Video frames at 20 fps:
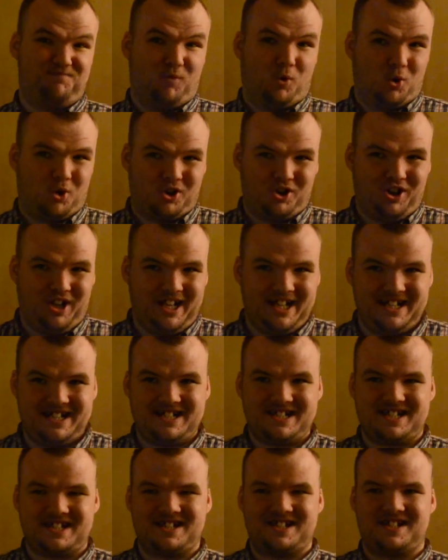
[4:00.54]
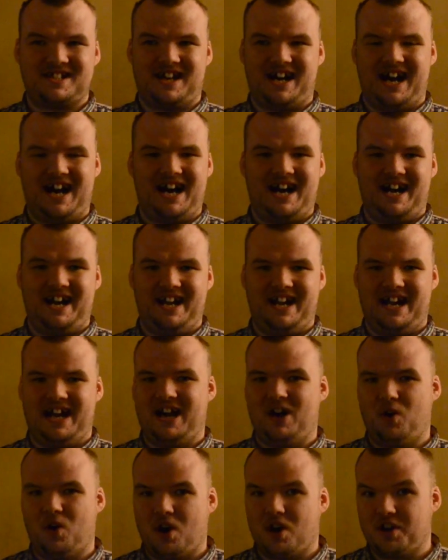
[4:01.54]
more or less, Hi,
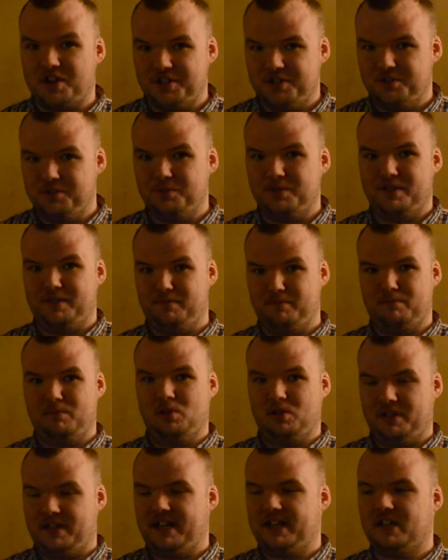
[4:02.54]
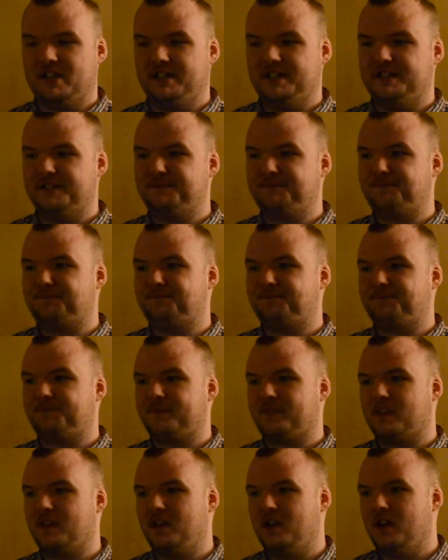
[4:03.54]
How Are You in Bulgarian.
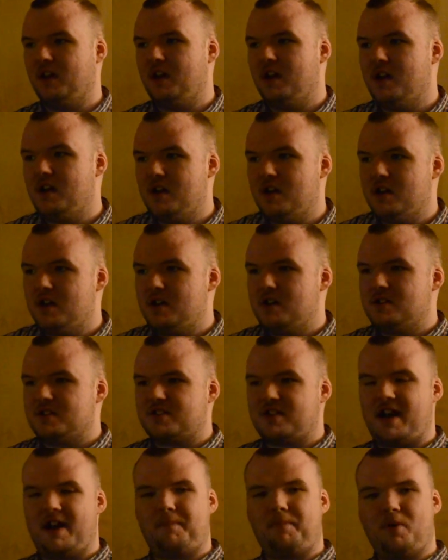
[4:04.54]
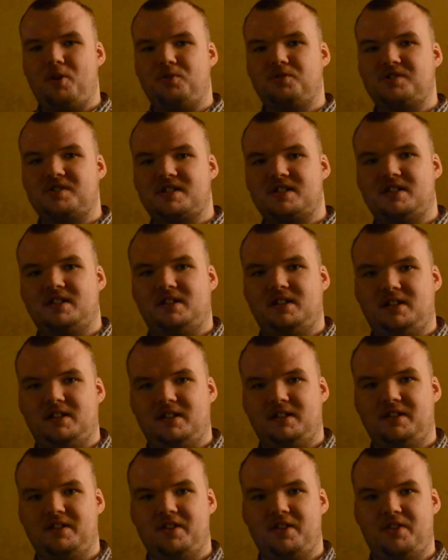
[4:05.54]
So I'll post
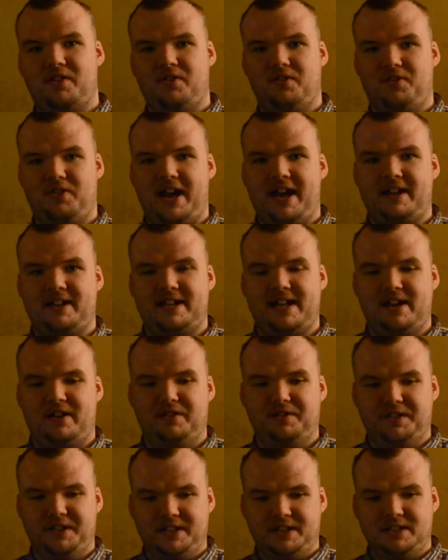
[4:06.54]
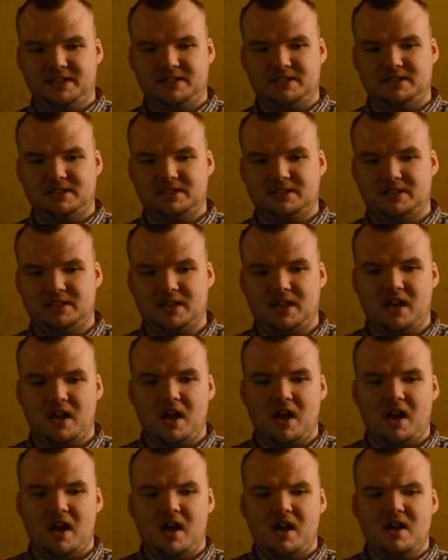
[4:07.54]
that down there.
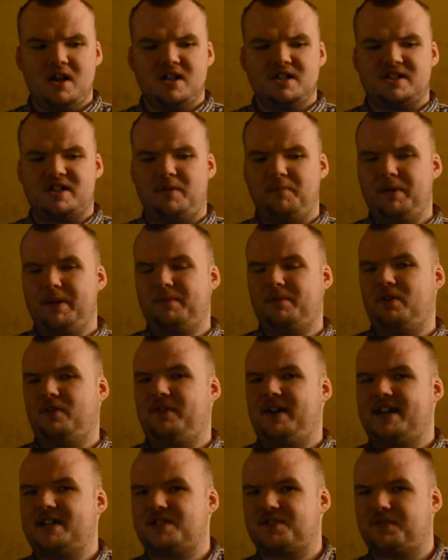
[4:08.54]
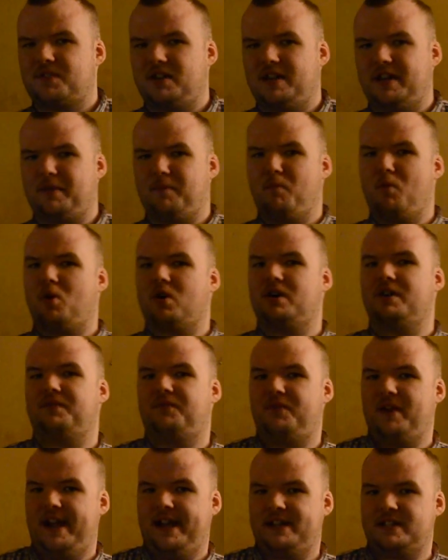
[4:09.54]
Some people have asked for like more
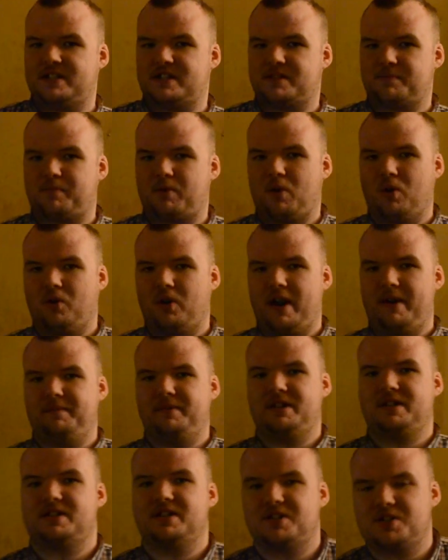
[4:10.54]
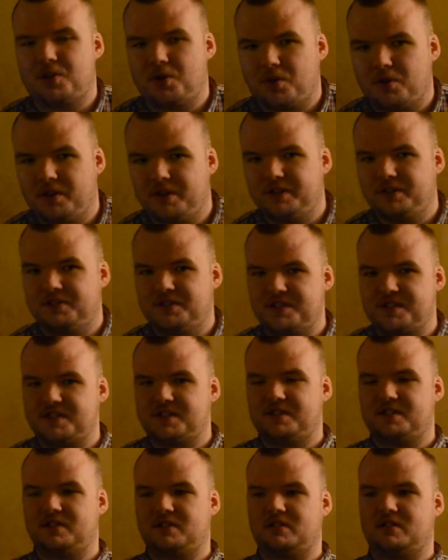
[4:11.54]
advanced programming
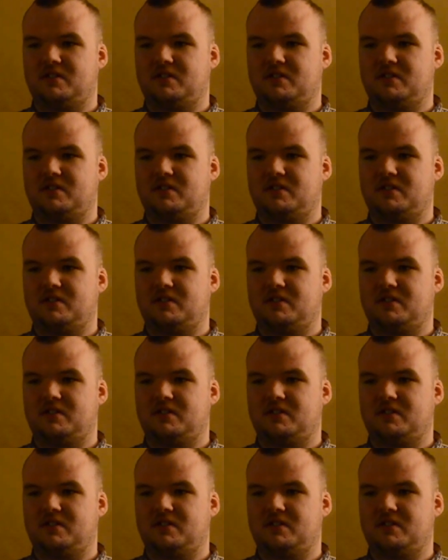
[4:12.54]
tutorials.